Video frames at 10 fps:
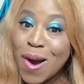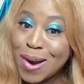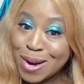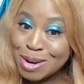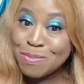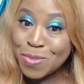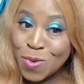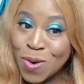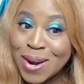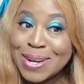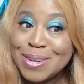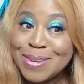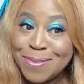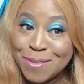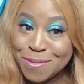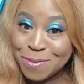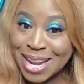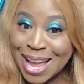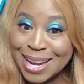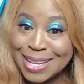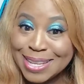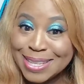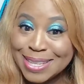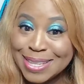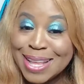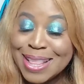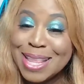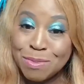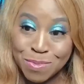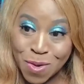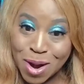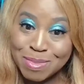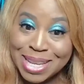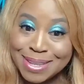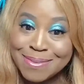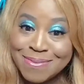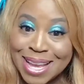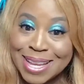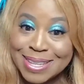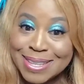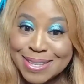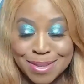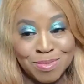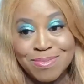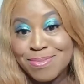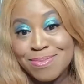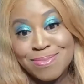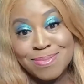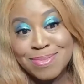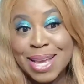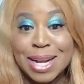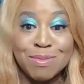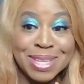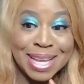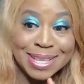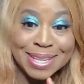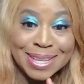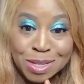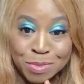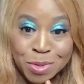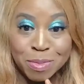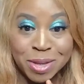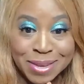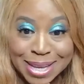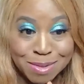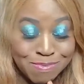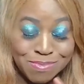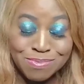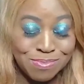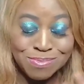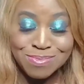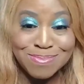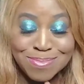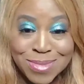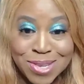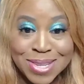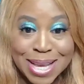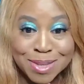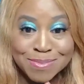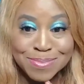are more fanatics than Barbie fans. And I'm saying this as a Barbie fan. Just saying.